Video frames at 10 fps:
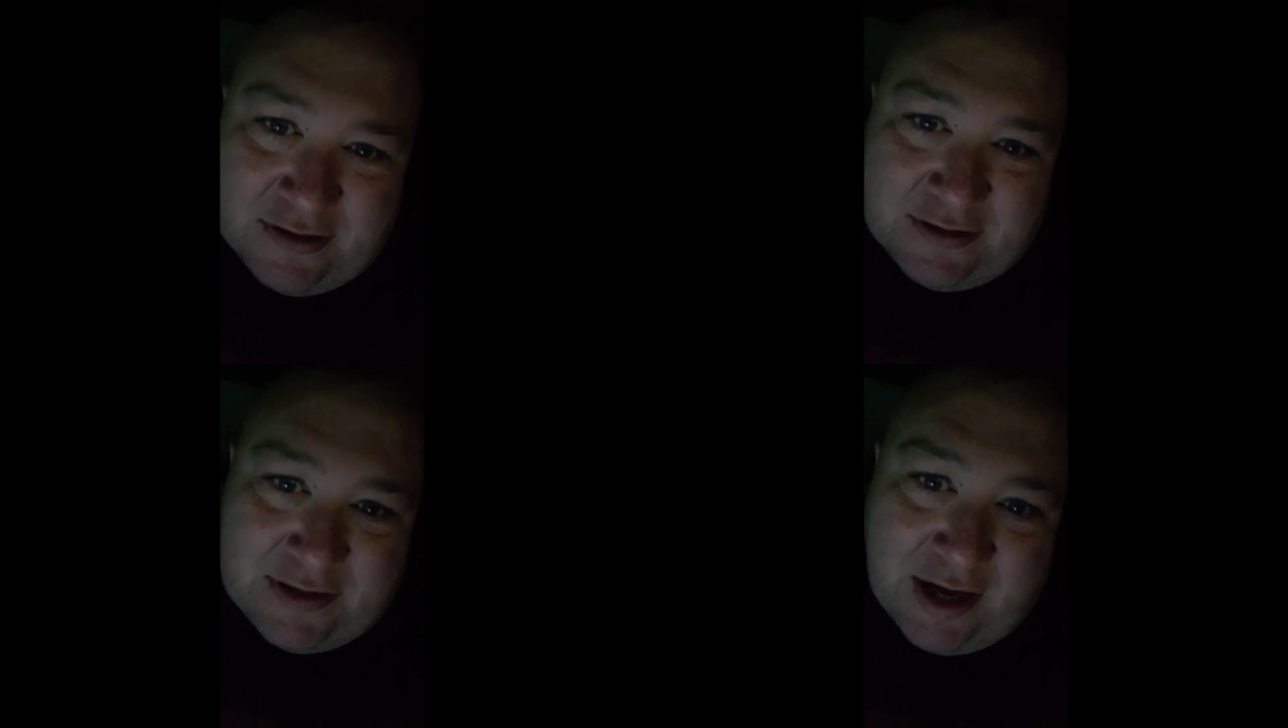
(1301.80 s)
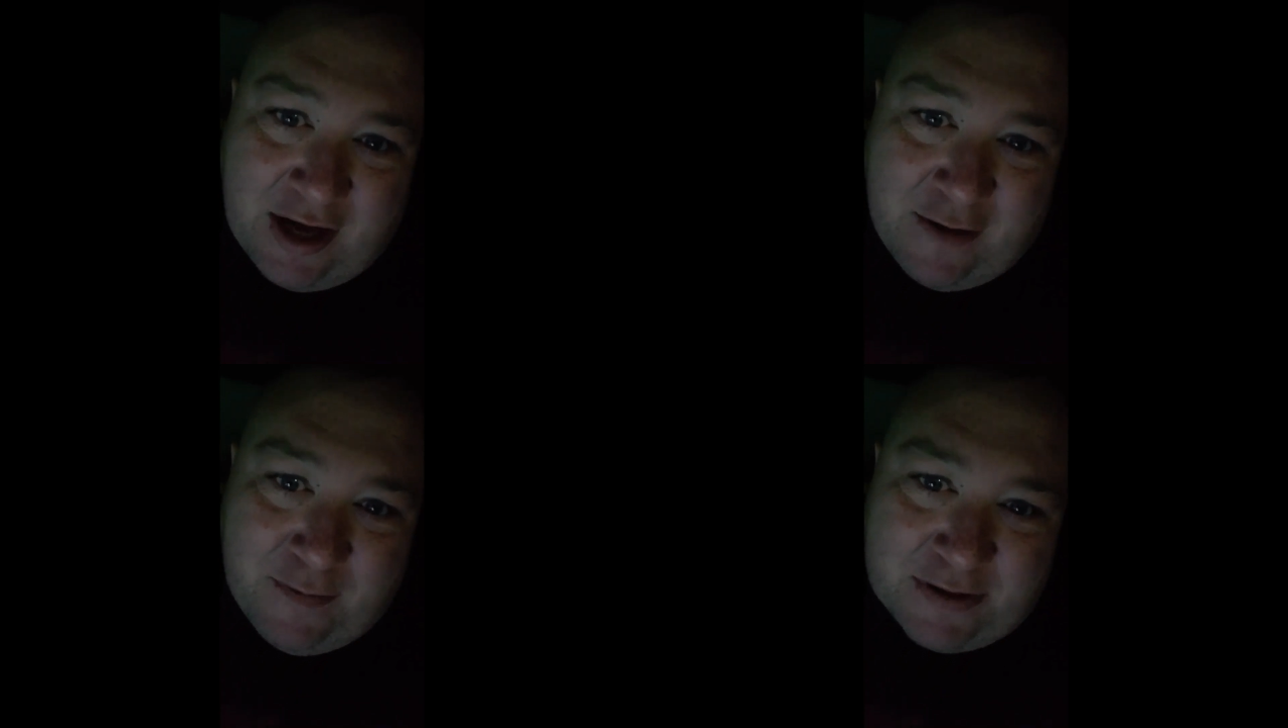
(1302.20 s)

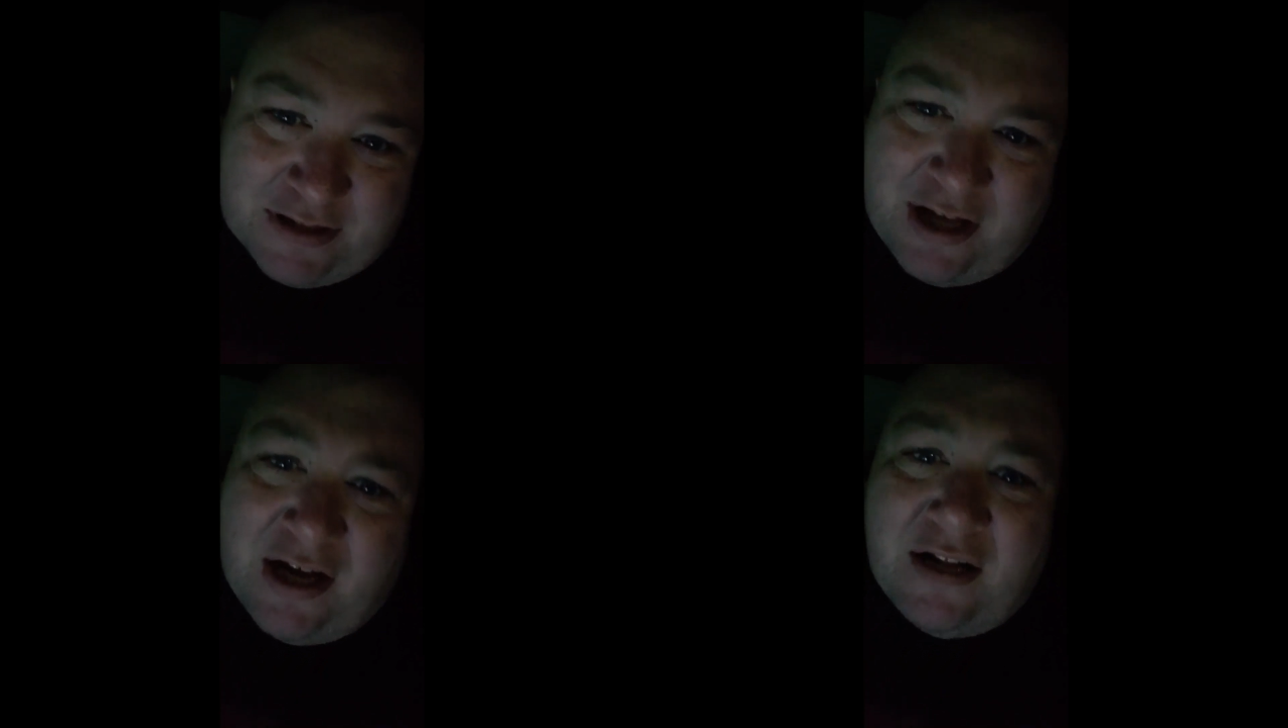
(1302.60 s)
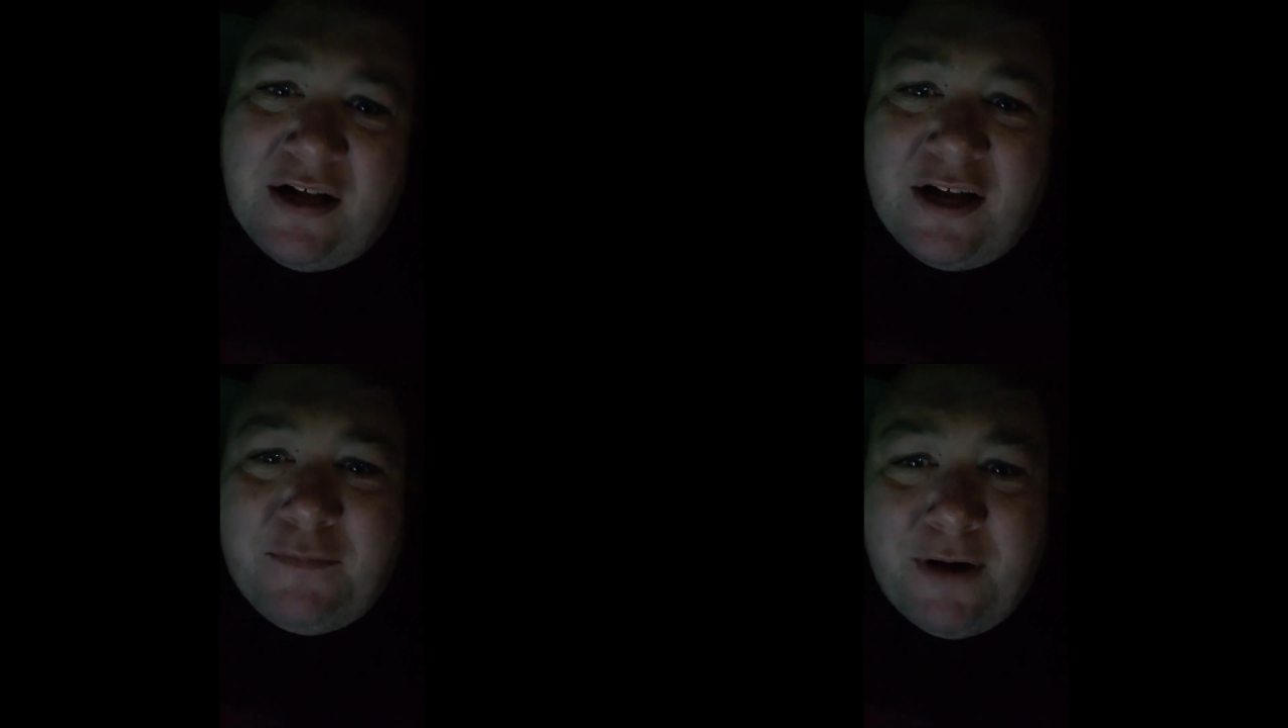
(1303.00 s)
time is a lot
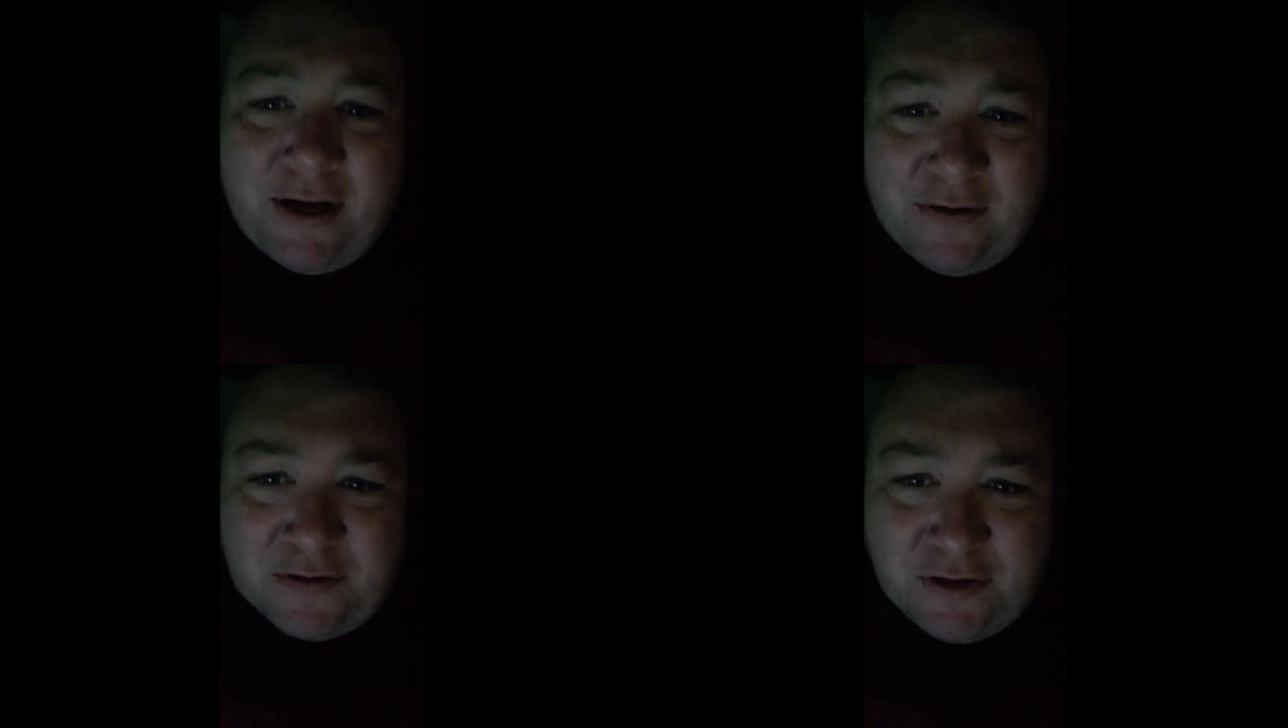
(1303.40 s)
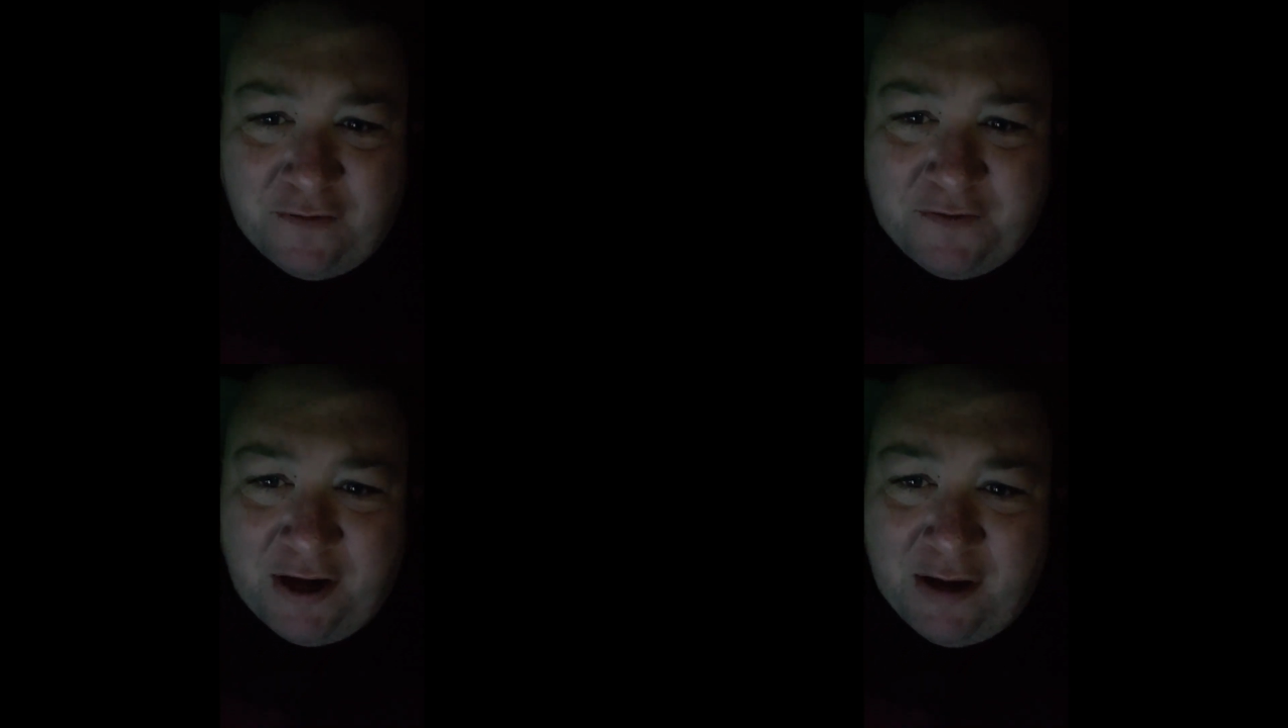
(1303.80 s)
like
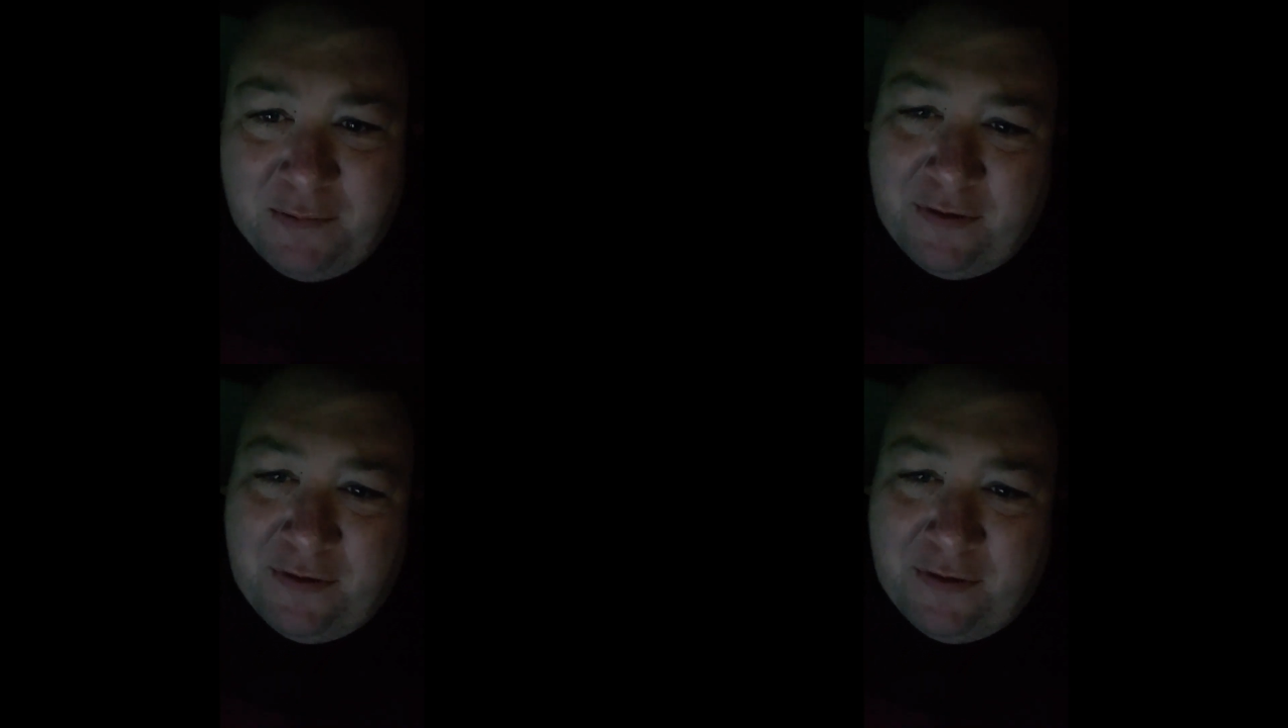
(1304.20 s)
Microsoft time.